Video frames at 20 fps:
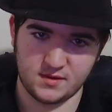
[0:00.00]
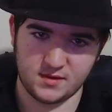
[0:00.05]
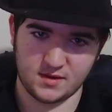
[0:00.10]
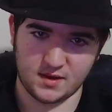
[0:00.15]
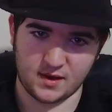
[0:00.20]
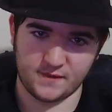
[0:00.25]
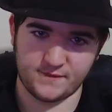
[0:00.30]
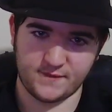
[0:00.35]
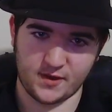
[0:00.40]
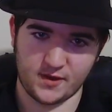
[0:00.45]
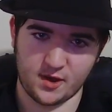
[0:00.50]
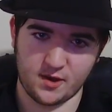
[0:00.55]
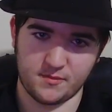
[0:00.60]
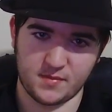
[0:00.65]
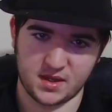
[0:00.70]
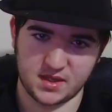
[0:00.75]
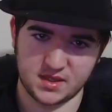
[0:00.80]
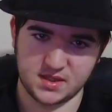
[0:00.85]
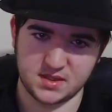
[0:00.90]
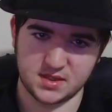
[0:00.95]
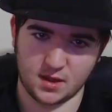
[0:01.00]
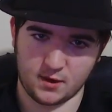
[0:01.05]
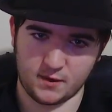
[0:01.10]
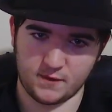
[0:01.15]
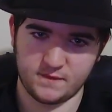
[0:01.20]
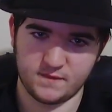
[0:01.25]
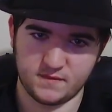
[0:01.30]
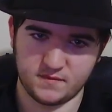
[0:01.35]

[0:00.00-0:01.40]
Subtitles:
I failed myself.